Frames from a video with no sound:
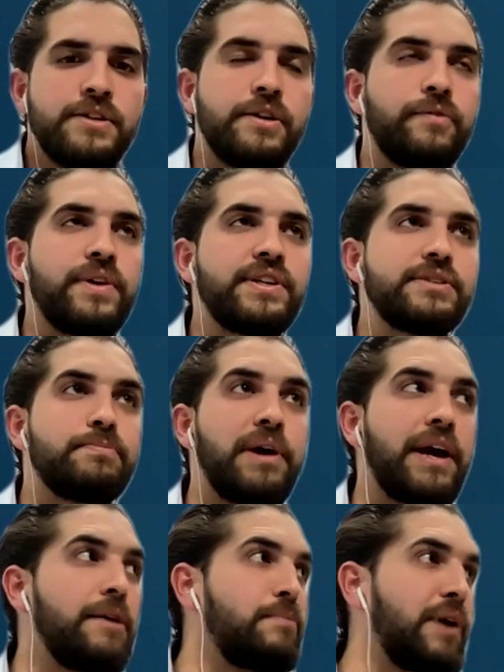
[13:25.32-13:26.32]
So if we're just
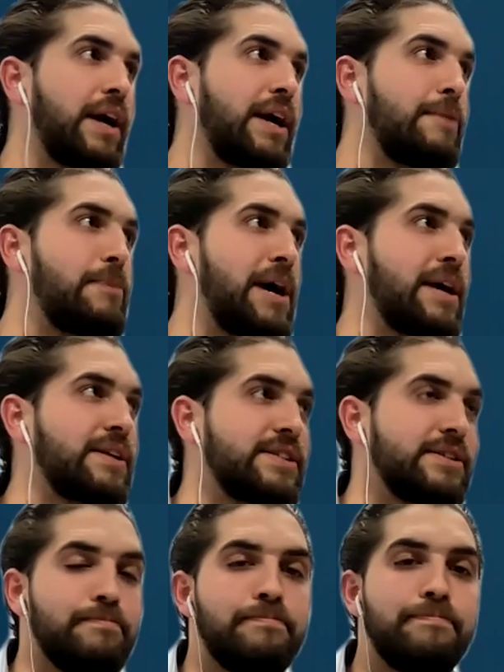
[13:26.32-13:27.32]
bringing it back
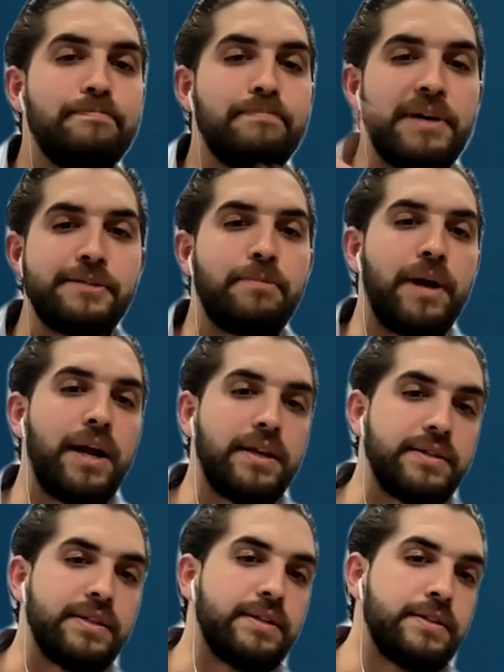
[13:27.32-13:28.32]
to some best
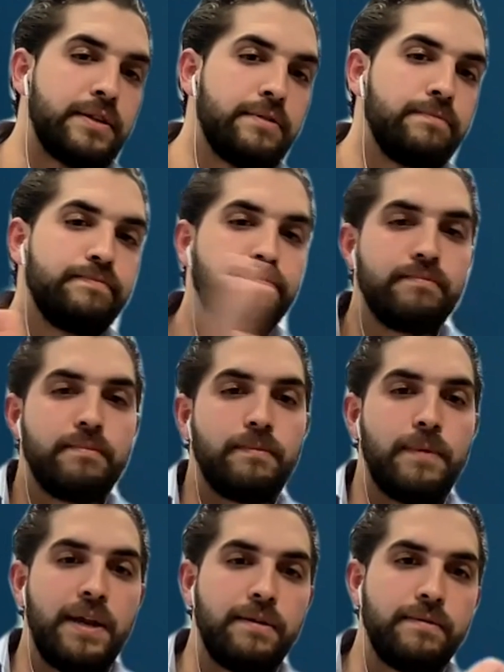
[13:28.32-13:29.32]
practices
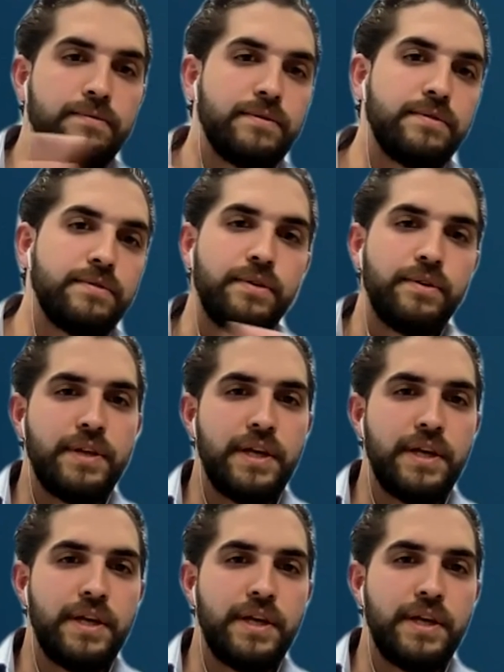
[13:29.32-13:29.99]
and sort of